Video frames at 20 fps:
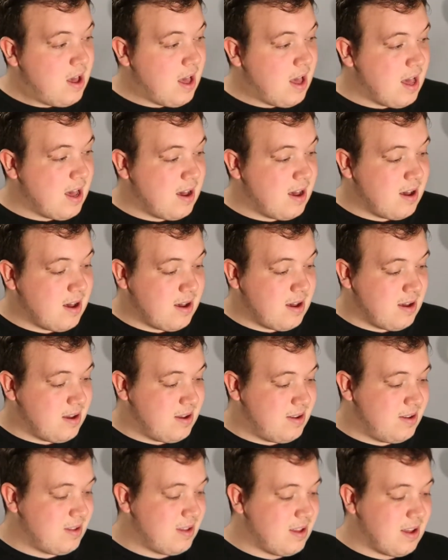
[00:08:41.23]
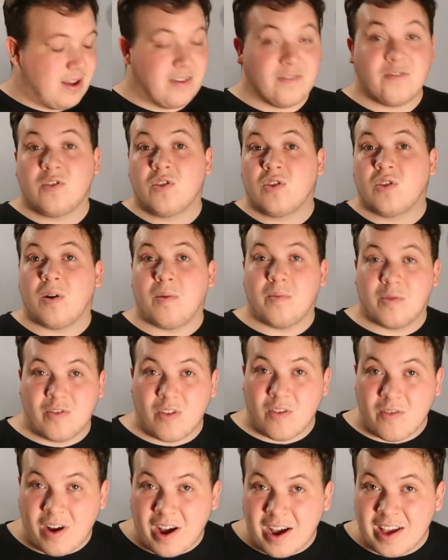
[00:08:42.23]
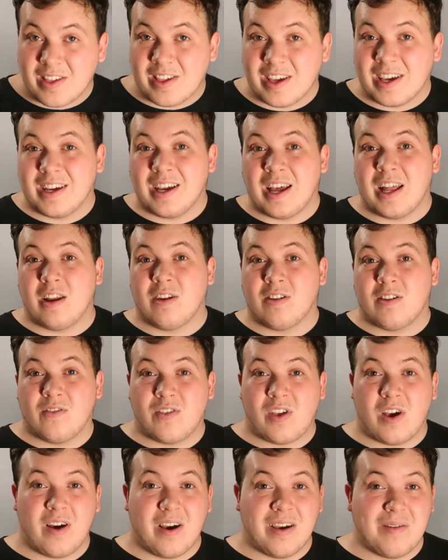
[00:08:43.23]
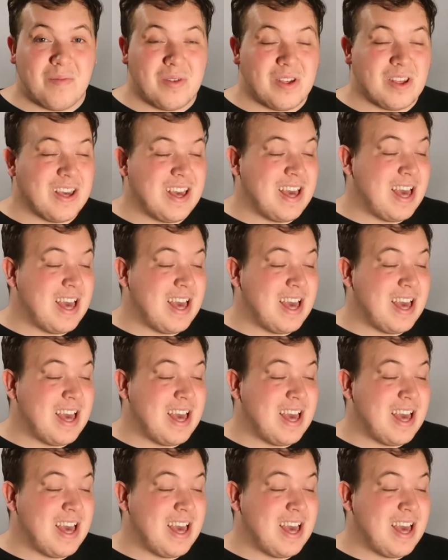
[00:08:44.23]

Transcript: I've stopped revising a lot of times.